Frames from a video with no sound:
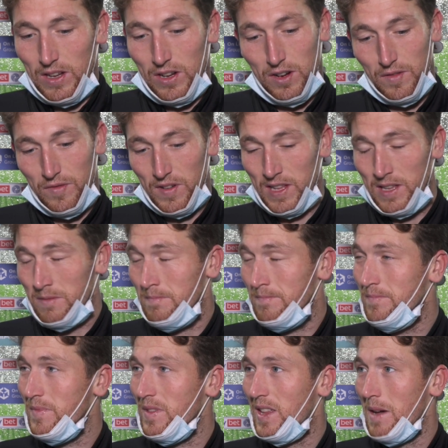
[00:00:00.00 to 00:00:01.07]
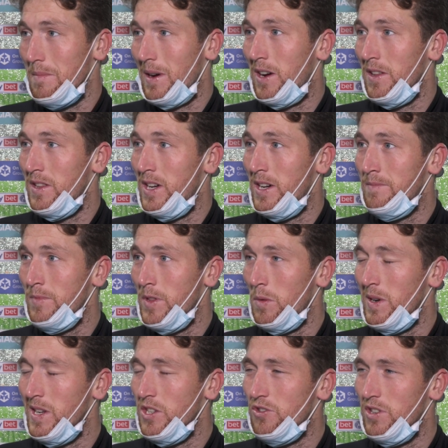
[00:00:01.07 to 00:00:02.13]
hopefully get back on the
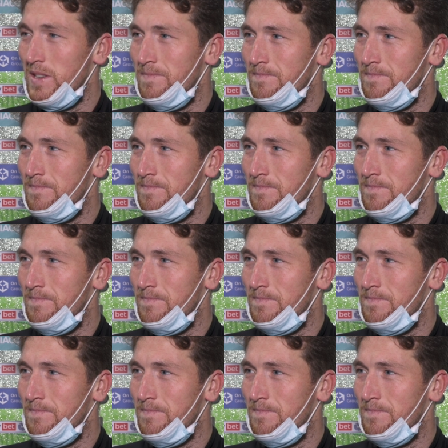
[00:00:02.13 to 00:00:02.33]
winning train.